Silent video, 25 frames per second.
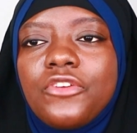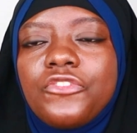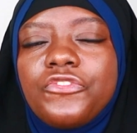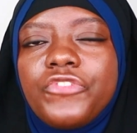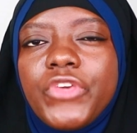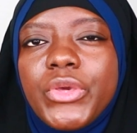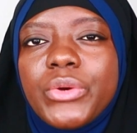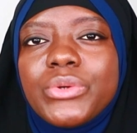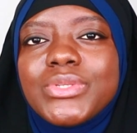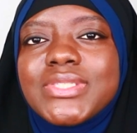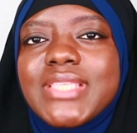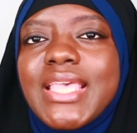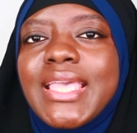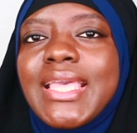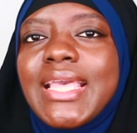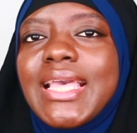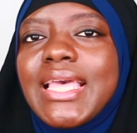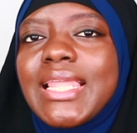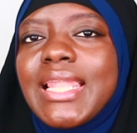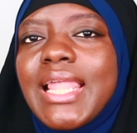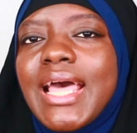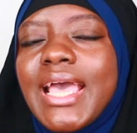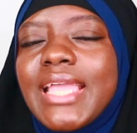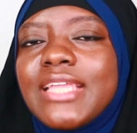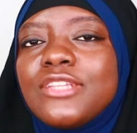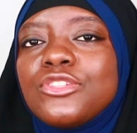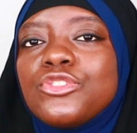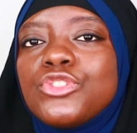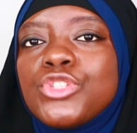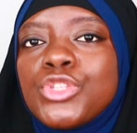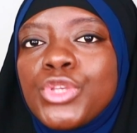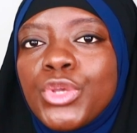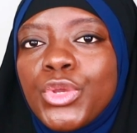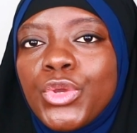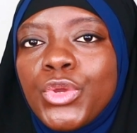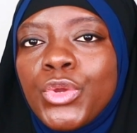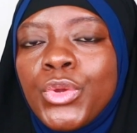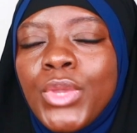feels inclined
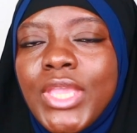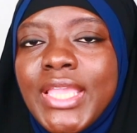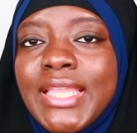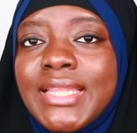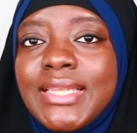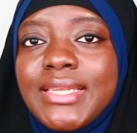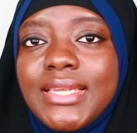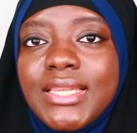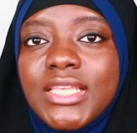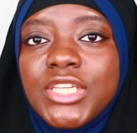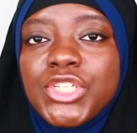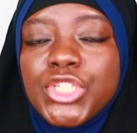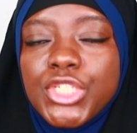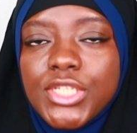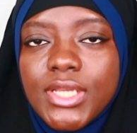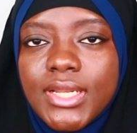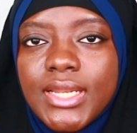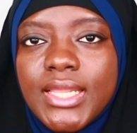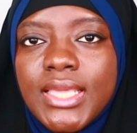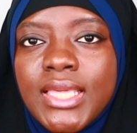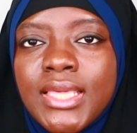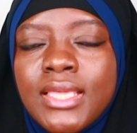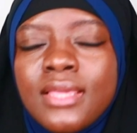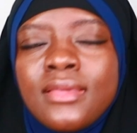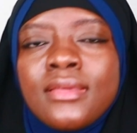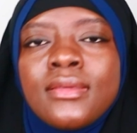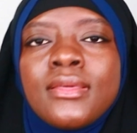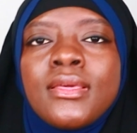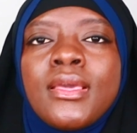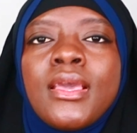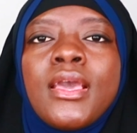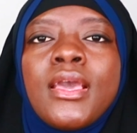to initially,